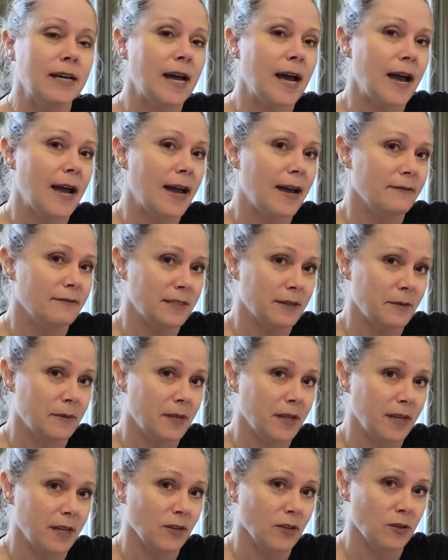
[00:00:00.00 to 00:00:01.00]
have
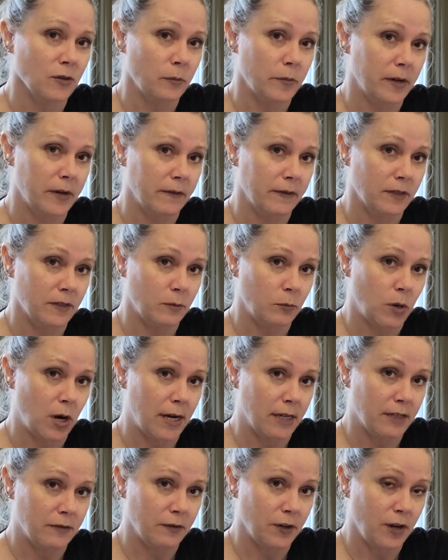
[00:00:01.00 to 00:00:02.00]
something, a little bit of a
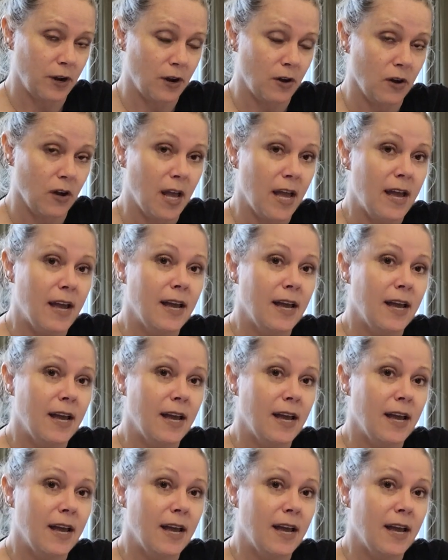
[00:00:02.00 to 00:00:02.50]
surprise for y'all.